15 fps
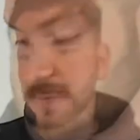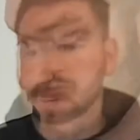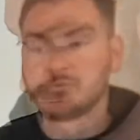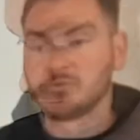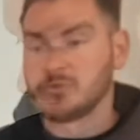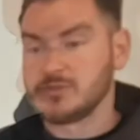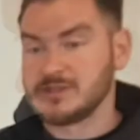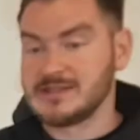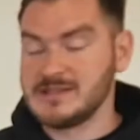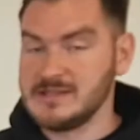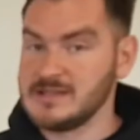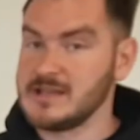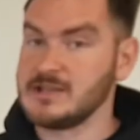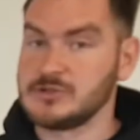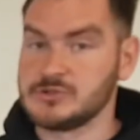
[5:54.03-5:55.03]
So the
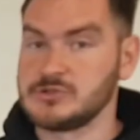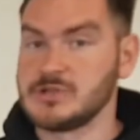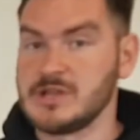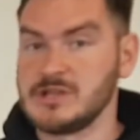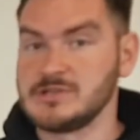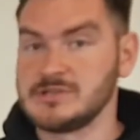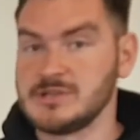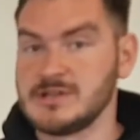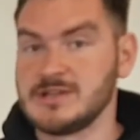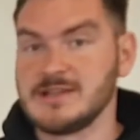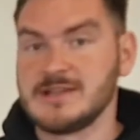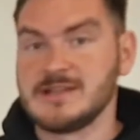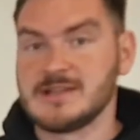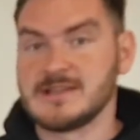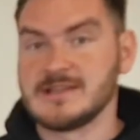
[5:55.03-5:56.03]
heat exchanger
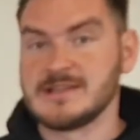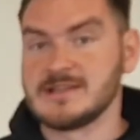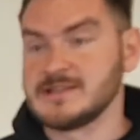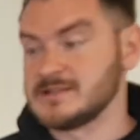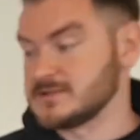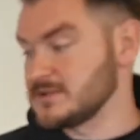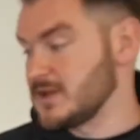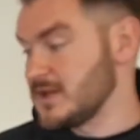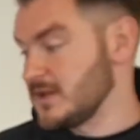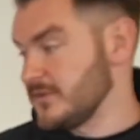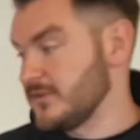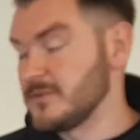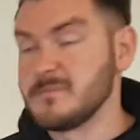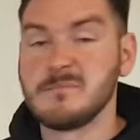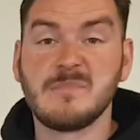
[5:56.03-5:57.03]
is
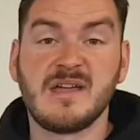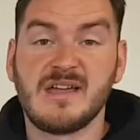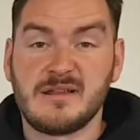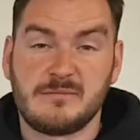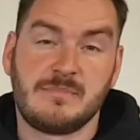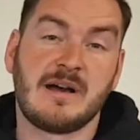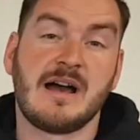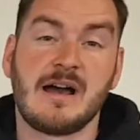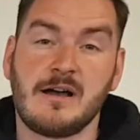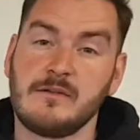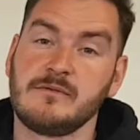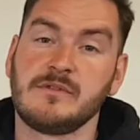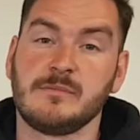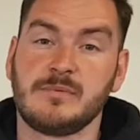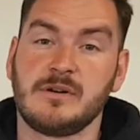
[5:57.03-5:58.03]
the main part
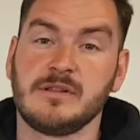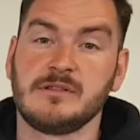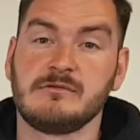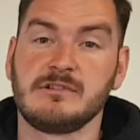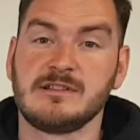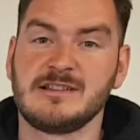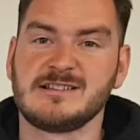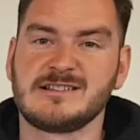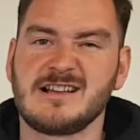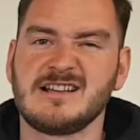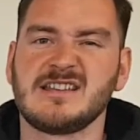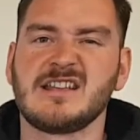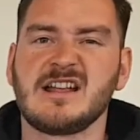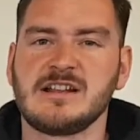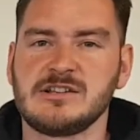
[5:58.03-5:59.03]
of the boiler really, it's
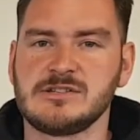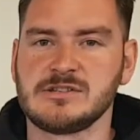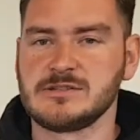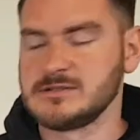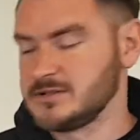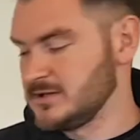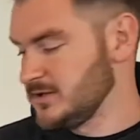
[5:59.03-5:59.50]
like your engine.